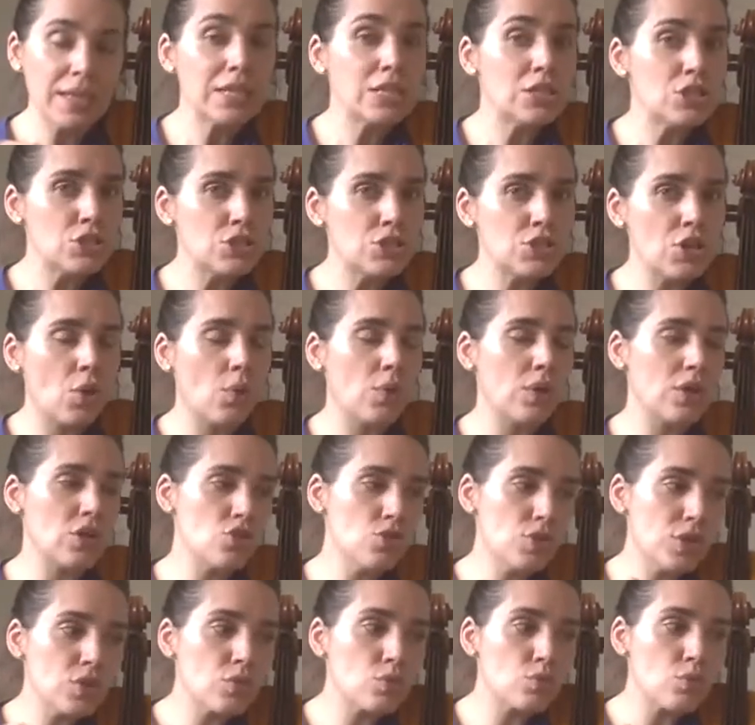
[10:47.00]
So you
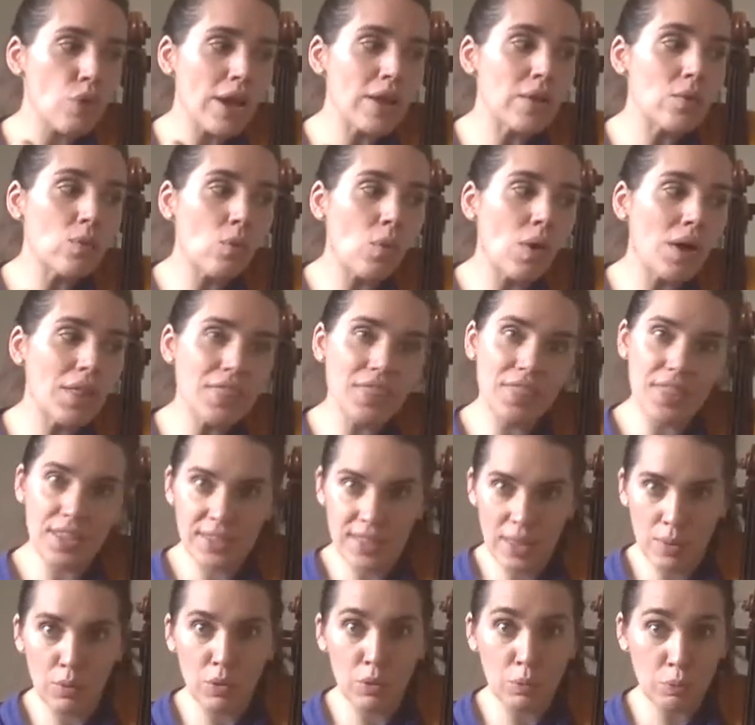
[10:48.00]
can write one thing
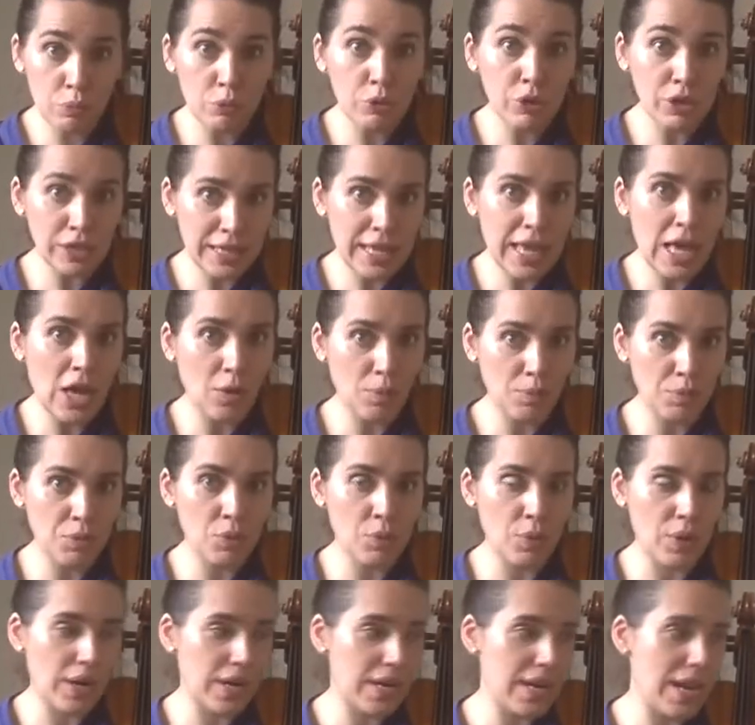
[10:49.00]
that will really help you
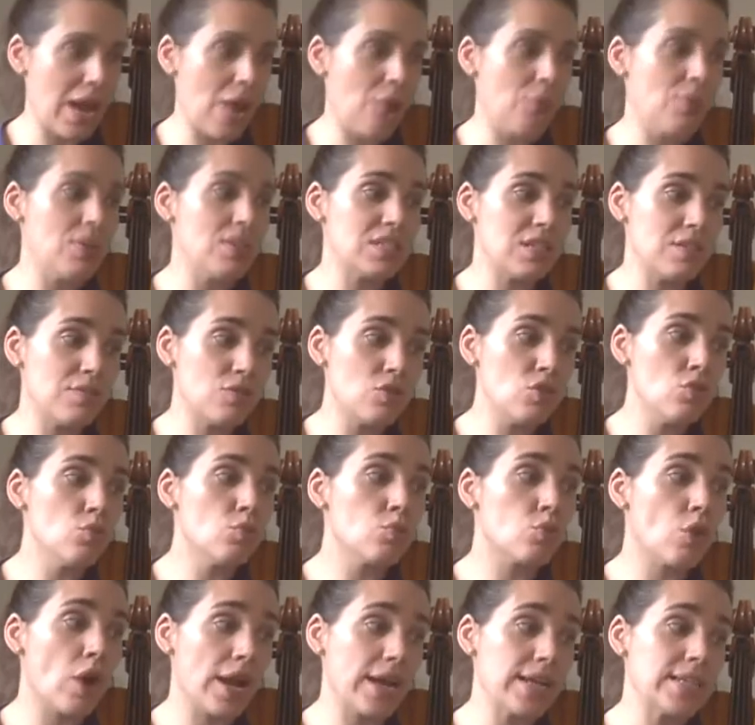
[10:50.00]
right now is if you
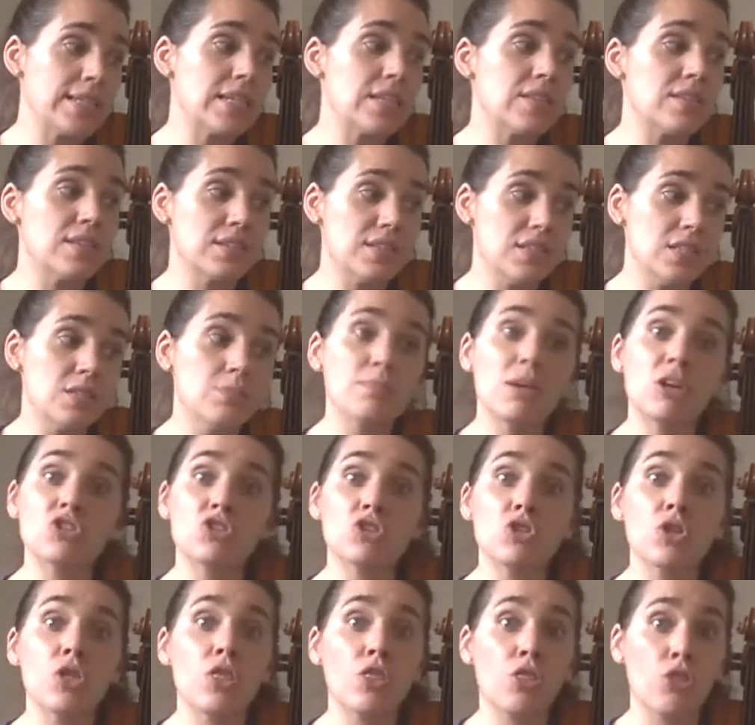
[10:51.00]
write, this is
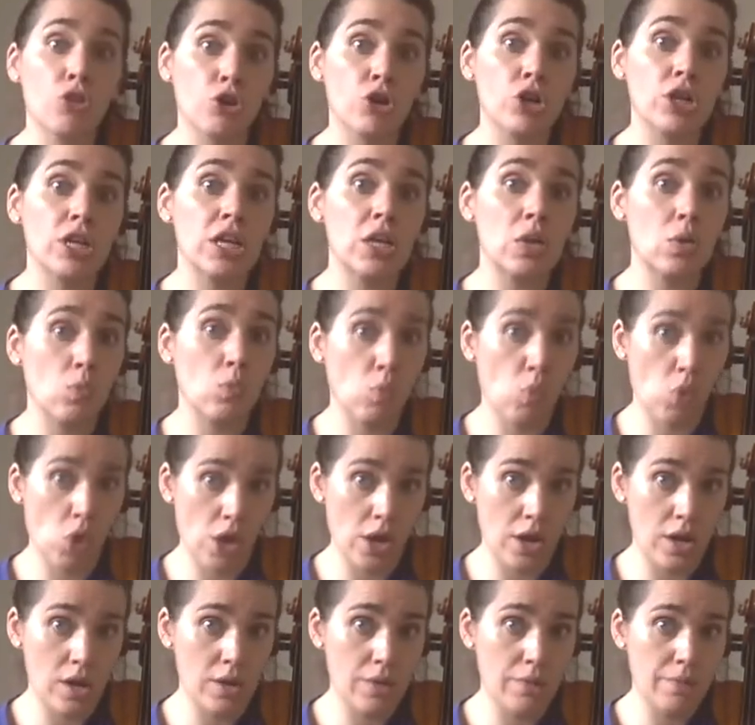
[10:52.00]
measure 31,
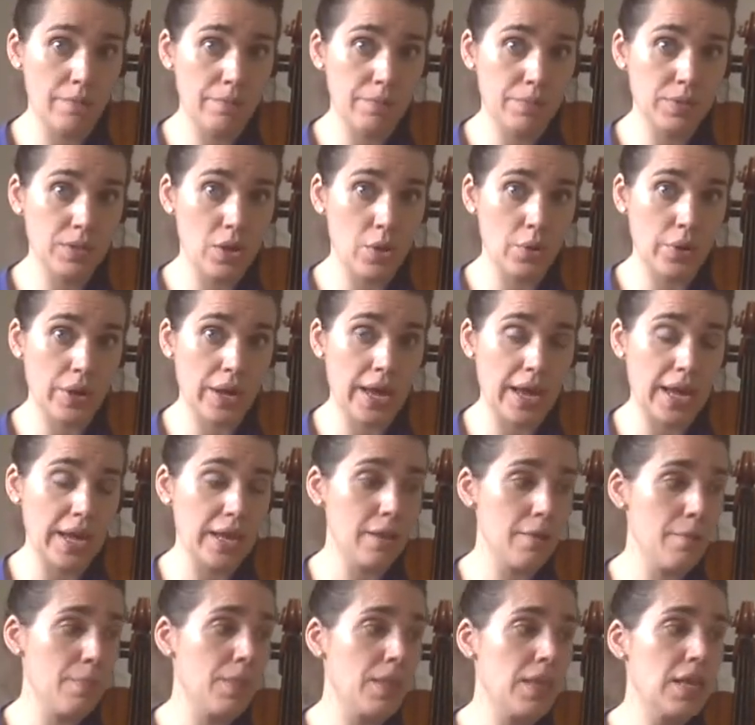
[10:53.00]

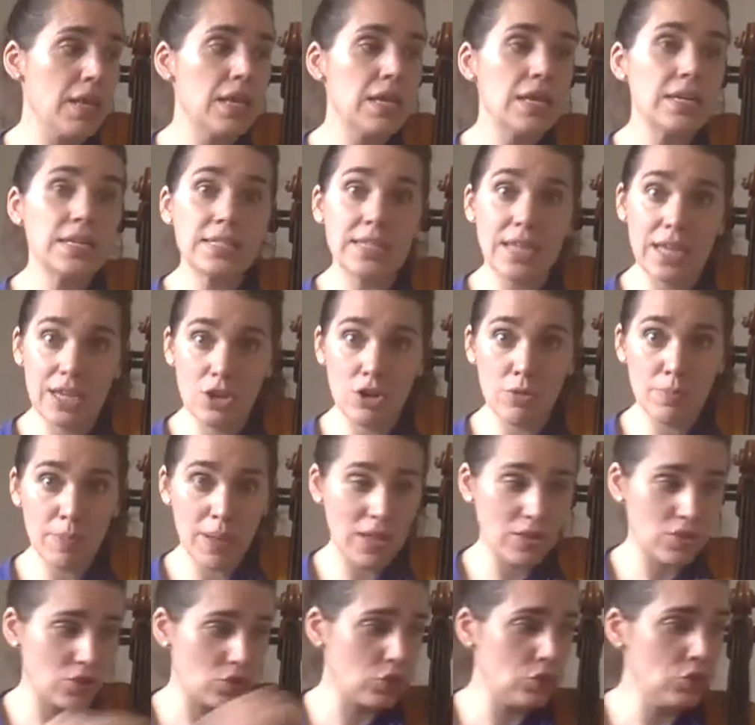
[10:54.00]
okay? Take your
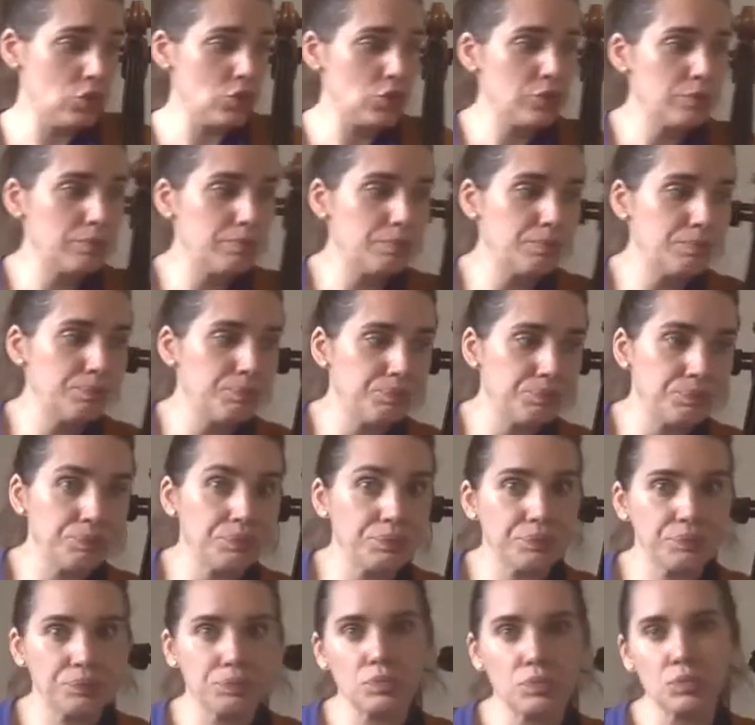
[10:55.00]
pencils,
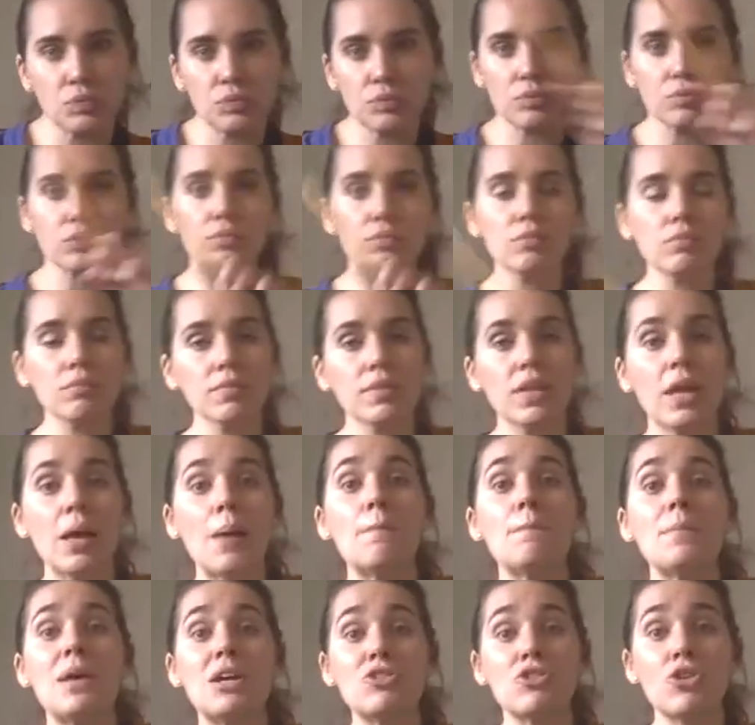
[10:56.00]

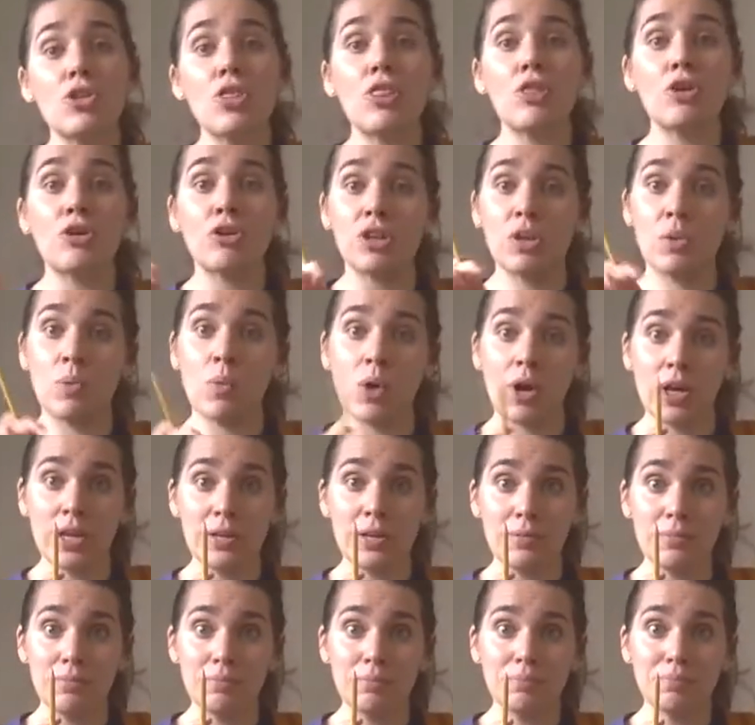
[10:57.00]
measure
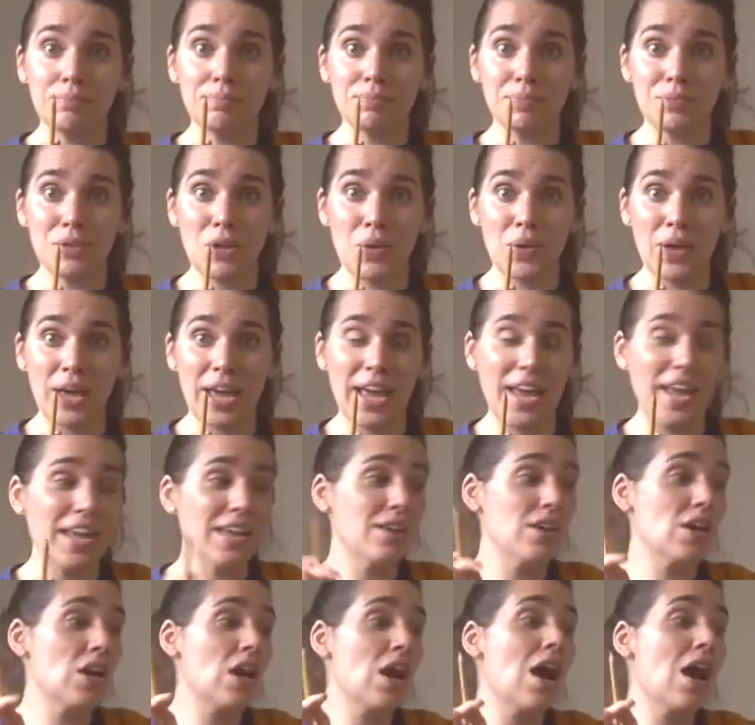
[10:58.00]
31, okay?